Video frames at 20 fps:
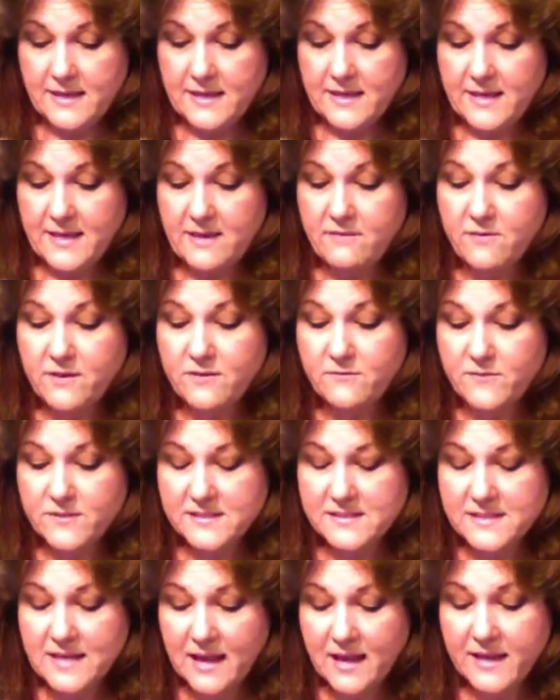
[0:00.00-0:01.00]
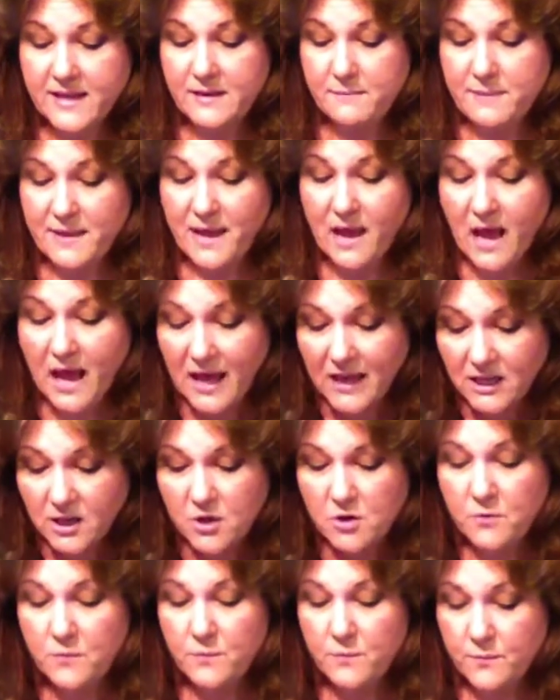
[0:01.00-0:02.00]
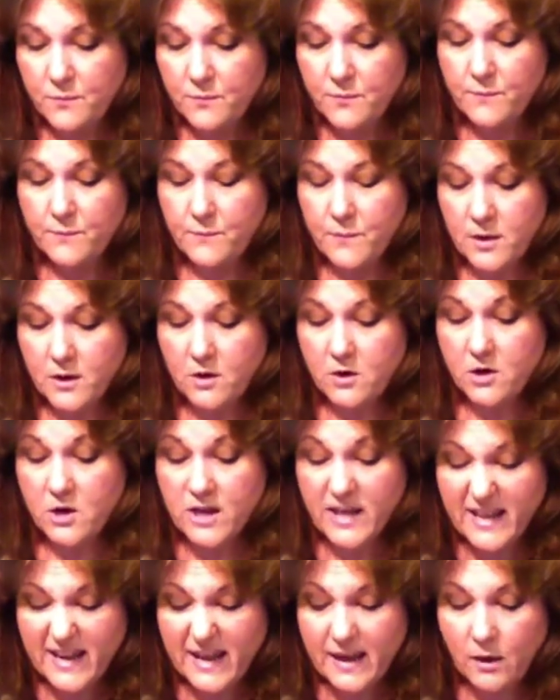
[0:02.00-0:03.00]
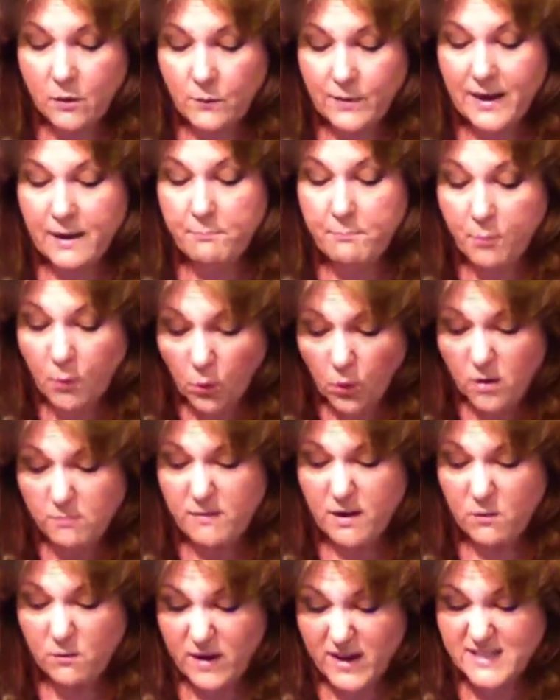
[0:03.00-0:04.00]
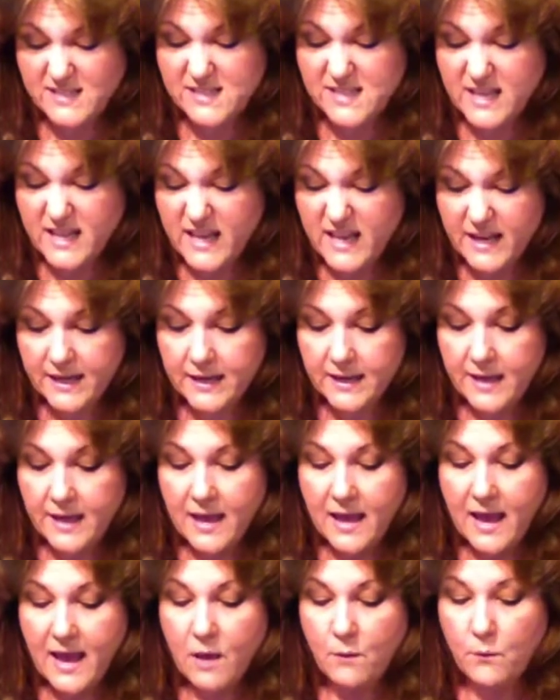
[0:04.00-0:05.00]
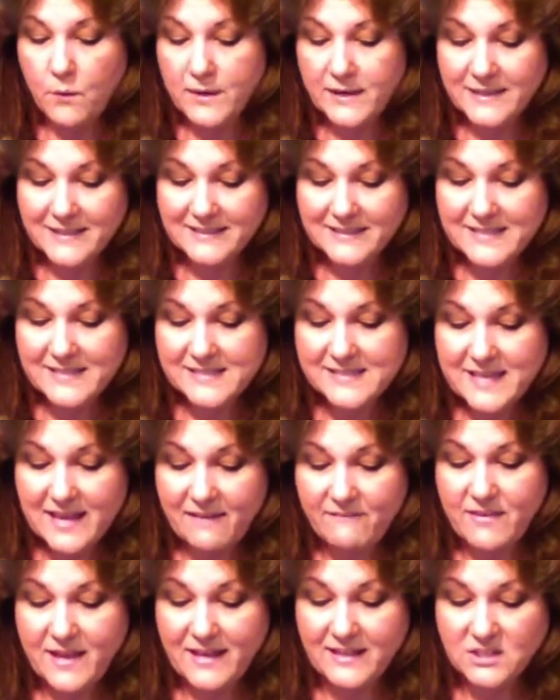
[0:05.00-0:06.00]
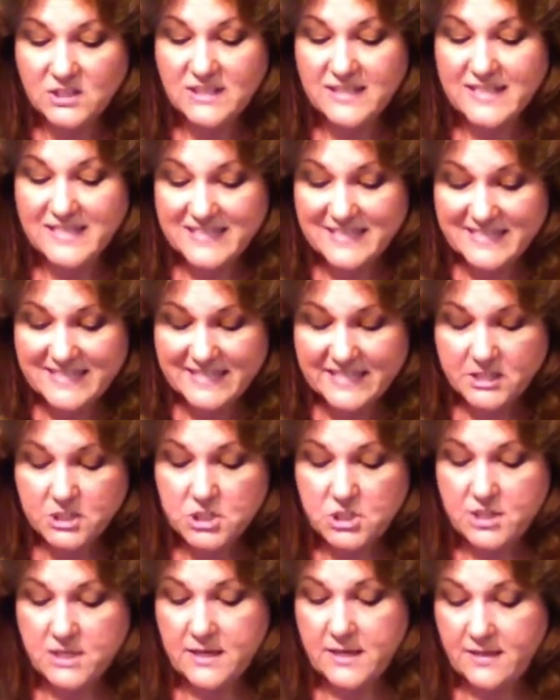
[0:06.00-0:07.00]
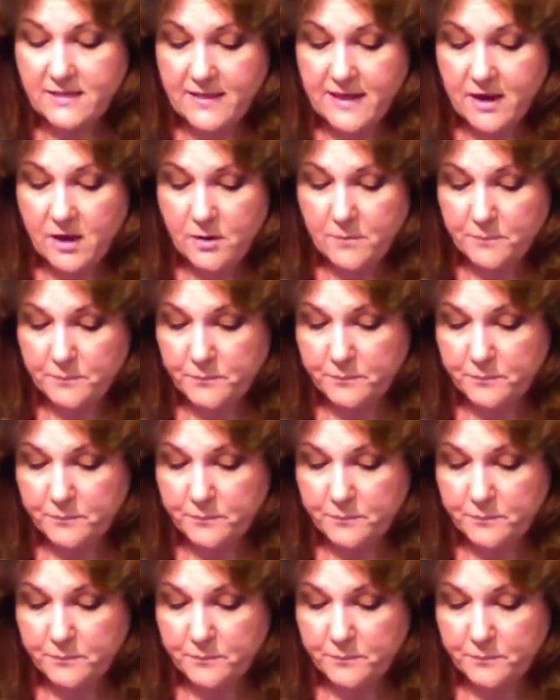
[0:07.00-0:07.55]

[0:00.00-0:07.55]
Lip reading: even if it's not going to be hollow or cut out when I pour my resin in it, I want to at least have that little indentation in there.